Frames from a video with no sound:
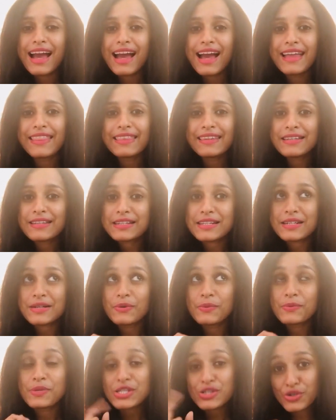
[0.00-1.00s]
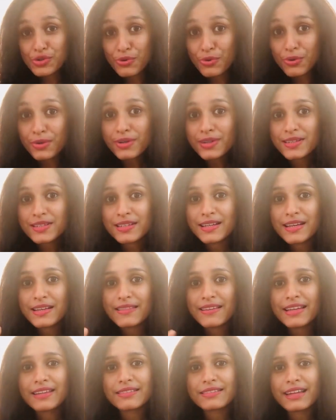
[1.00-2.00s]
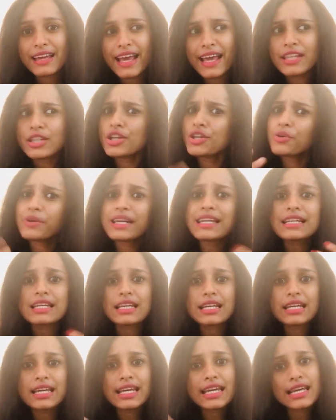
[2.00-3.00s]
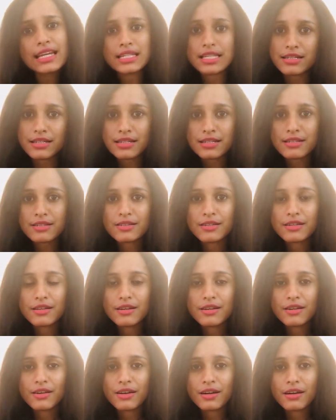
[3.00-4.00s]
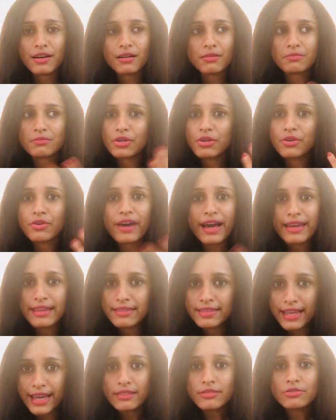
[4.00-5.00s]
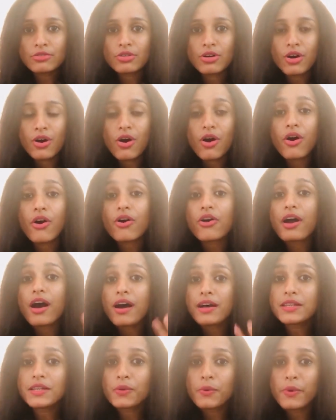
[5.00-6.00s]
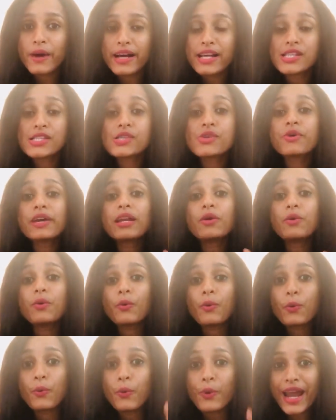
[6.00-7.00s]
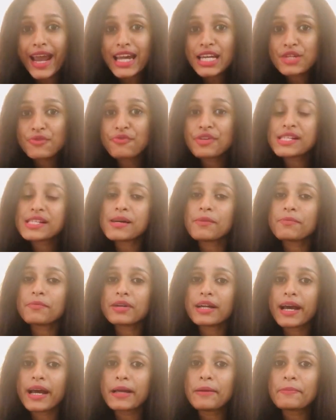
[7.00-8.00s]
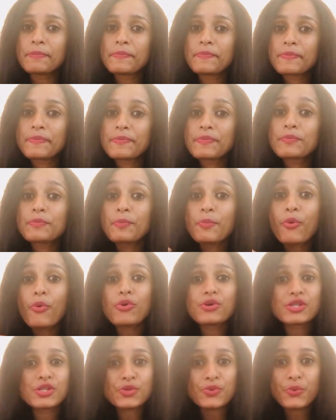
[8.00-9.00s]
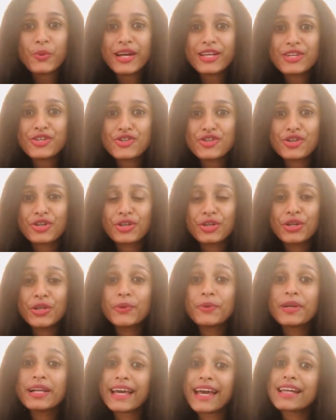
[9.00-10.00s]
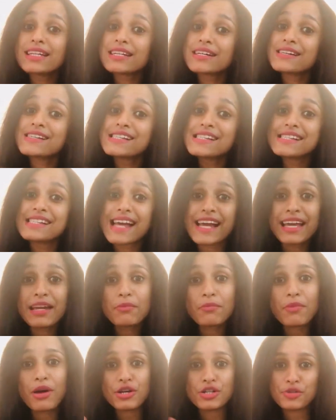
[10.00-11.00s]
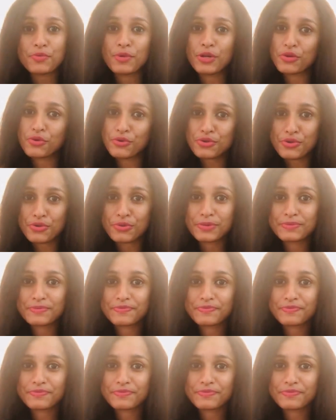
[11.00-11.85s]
and was told that either you can eat it right then, or otherwise you can wait for some time, post which you will get a second marshmallow too.